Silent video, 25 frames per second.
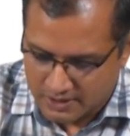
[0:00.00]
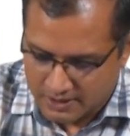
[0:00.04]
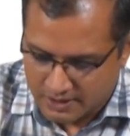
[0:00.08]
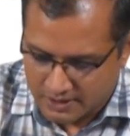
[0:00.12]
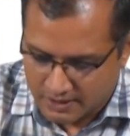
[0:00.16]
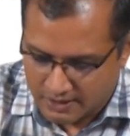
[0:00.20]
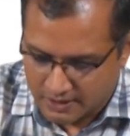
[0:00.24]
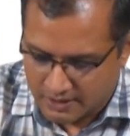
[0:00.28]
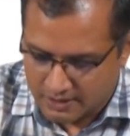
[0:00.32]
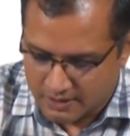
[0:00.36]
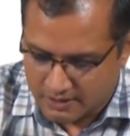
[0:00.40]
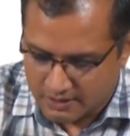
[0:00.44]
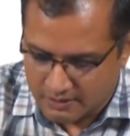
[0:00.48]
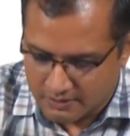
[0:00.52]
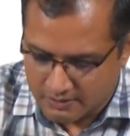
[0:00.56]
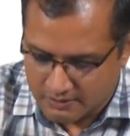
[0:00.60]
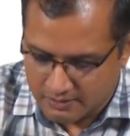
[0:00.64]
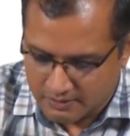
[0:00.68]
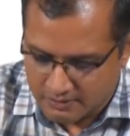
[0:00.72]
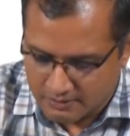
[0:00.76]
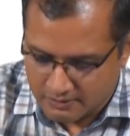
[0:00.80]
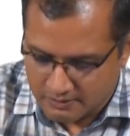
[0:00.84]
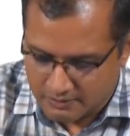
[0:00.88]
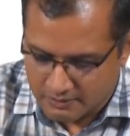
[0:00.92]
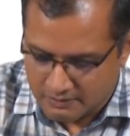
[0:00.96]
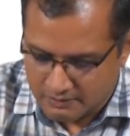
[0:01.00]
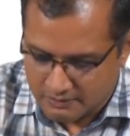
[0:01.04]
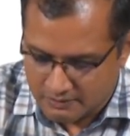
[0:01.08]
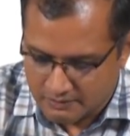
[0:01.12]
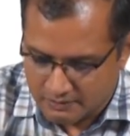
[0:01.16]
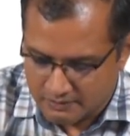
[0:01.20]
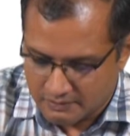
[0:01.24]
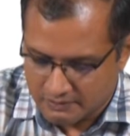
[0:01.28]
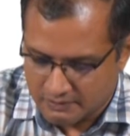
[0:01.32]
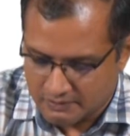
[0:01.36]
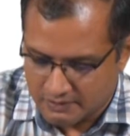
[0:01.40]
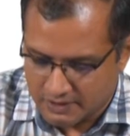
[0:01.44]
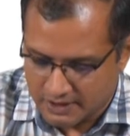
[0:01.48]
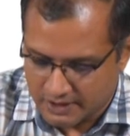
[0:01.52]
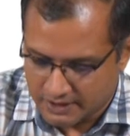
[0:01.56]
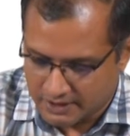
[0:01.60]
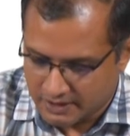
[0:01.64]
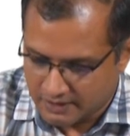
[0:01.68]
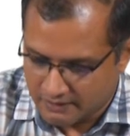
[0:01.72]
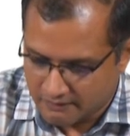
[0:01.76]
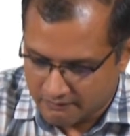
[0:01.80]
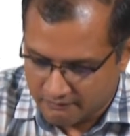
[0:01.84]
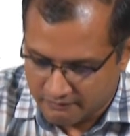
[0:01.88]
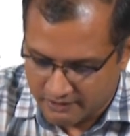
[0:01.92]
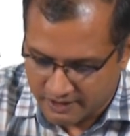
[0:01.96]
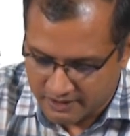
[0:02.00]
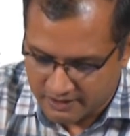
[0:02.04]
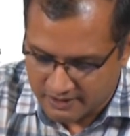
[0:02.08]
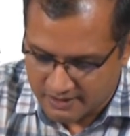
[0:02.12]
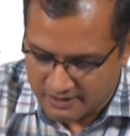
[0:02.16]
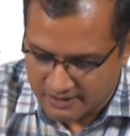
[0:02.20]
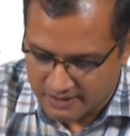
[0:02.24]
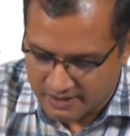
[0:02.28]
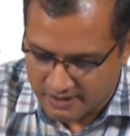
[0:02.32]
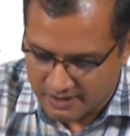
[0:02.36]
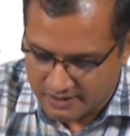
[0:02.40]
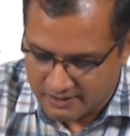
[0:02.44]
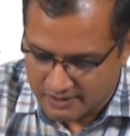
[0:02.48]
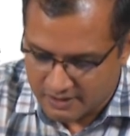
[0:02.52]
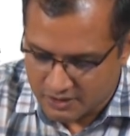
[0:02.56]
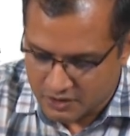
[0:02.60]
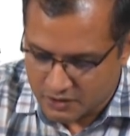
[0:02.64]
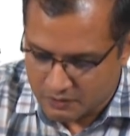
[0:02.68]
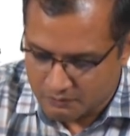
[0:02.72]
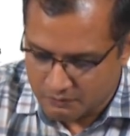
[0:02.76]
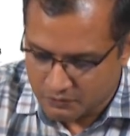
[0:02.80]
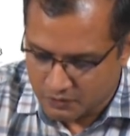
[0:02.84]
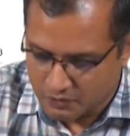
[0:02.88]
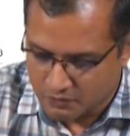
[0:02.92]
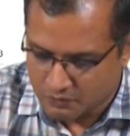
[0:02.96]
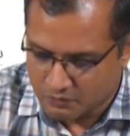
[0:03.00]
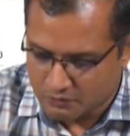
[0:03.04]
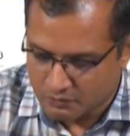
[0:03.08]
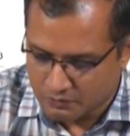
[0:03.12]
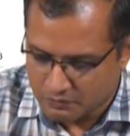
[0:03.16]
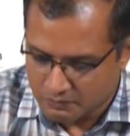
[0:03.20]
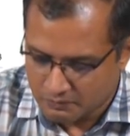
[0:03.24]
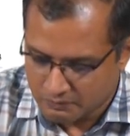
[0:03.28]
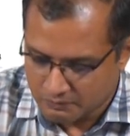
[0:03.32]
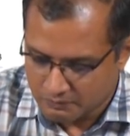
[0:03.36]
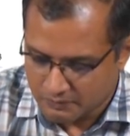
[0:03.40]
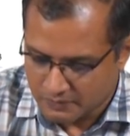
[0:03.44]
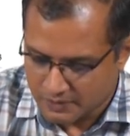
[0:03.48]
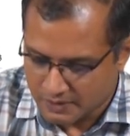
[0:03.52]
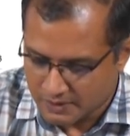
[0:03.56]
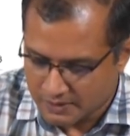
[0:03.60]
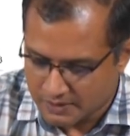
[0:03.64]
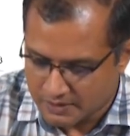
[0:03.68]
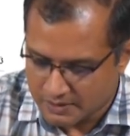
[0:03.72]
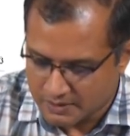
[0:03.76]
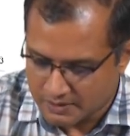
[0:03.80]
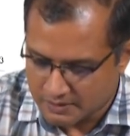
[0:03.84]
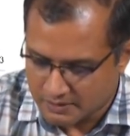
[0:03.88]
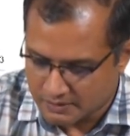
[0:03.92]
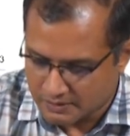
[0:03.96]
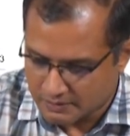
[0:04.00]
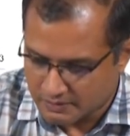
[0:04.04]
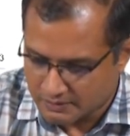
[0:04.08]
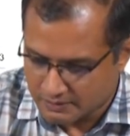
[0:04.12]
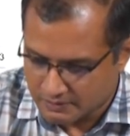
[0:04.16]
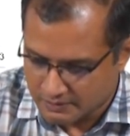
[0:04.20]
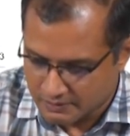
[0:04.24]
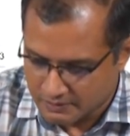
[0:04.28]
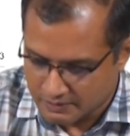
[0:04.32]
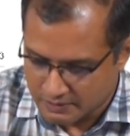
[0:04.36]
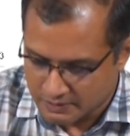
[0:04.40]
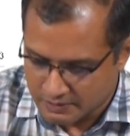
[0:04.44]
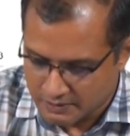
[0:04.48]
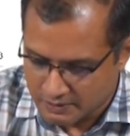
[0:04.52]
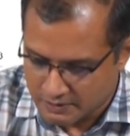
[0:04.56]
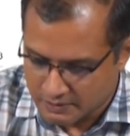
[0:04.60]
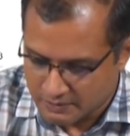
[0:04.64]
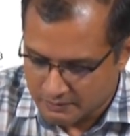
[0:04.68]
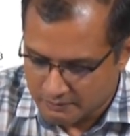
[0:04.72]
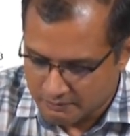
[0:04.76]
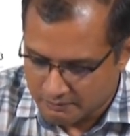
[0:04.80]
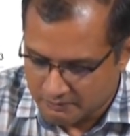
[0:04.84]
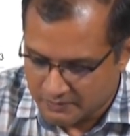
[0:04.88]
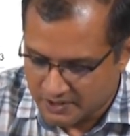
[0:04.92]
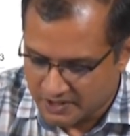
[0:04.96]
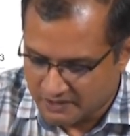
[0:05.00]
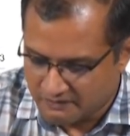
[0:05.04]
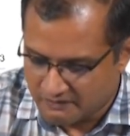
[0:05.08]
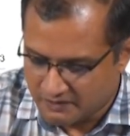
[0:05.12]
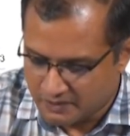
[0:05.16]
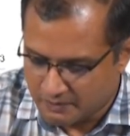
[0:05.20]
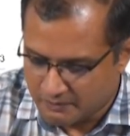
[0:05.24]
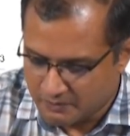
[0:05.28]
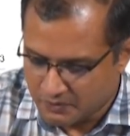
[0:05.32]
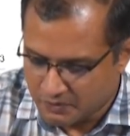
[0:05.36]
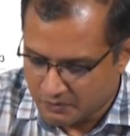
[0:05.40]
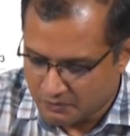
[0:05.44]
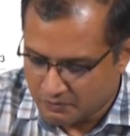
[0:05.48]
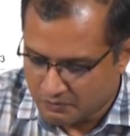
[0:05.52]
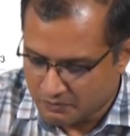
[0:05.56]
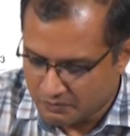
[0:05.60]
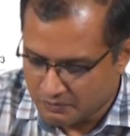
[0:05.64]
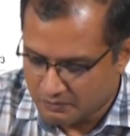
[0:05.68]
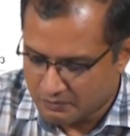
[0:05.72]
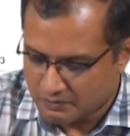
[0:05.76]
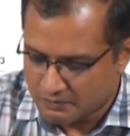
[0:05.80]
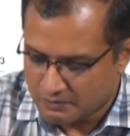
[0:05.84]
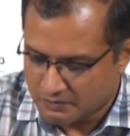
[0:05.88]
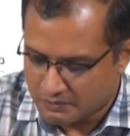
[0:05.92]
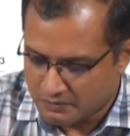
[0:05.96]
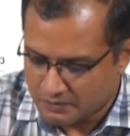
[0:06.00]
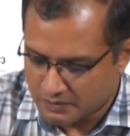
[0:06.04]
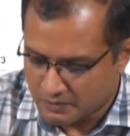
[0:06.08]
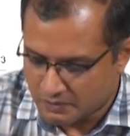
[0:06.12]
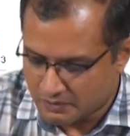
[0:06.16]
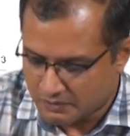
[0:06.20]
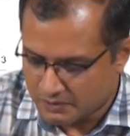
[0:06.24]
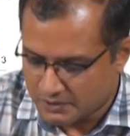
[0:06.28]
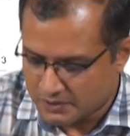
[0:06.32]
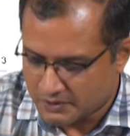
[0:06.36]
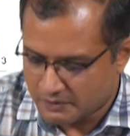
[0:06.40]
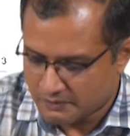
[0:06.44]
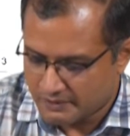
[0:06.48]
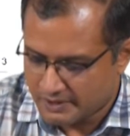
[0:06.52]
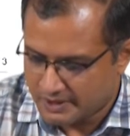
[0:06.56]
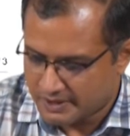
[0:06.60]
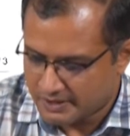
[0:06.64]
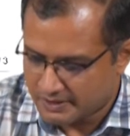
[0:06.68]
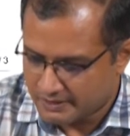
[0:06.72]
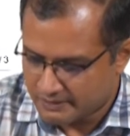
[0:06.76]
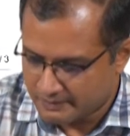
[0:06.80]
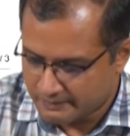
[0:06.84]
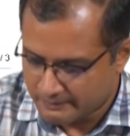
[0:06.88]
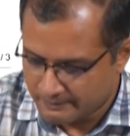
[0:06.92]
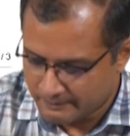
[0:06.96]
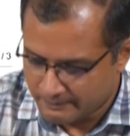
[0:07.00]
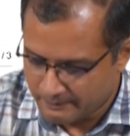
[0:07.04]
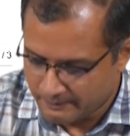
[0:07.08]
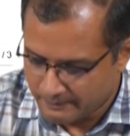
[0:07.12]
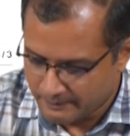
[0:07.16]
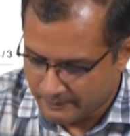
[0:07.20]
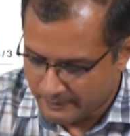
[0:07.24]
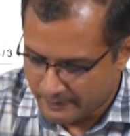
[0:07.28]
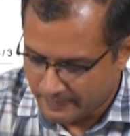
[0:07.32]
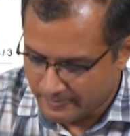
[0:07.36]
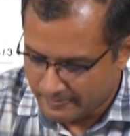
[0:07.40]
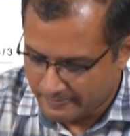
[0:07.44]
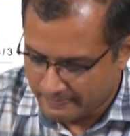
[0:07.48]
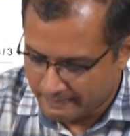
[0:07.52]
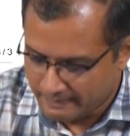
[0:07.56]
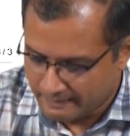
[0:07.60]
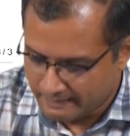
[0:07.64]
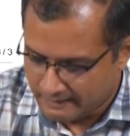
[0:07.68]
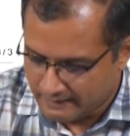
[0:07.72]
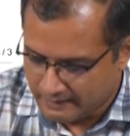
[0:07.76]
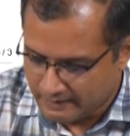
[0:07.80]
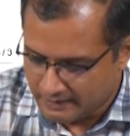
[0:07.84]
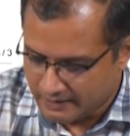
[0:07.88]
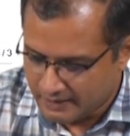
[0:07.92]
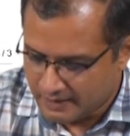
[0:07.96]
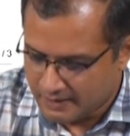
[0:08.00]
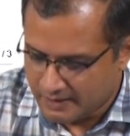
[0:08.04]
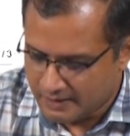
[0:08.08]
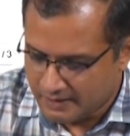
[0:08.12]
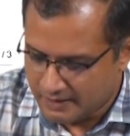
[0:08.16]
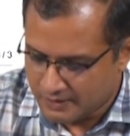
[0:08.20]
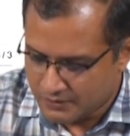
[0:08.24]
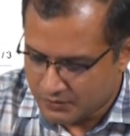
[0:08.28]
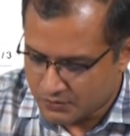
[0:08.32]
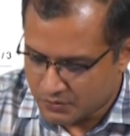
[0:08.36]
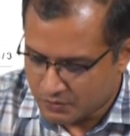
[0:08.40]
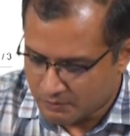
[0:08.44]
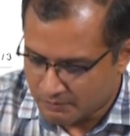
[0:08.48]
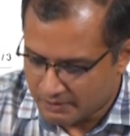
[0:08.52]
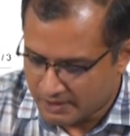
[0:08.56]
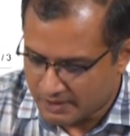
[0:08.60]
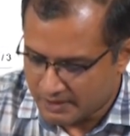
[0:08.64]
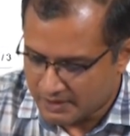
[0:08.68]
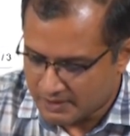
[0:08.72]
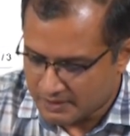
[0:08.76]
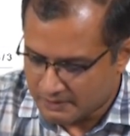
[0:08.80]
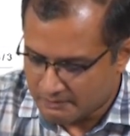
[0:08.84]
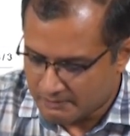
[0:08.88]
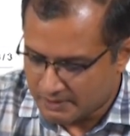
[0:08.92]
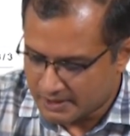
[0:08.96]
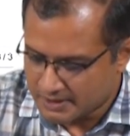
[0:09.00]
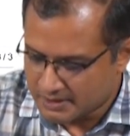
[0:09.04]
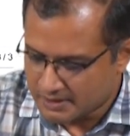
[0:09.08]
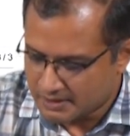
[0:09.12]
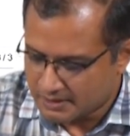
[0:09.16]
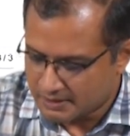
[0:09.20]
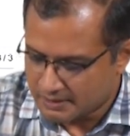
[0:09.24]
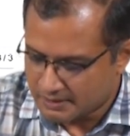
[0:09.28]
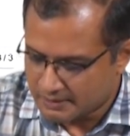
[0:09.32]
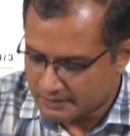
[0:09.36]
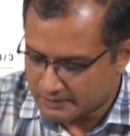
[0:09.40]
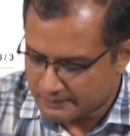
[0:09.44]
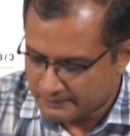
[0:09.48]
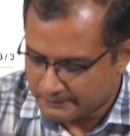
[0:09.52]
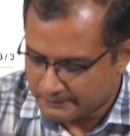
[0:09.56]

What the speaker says: and I can write this as h mu plus p v mu the whole square e raised to minus beta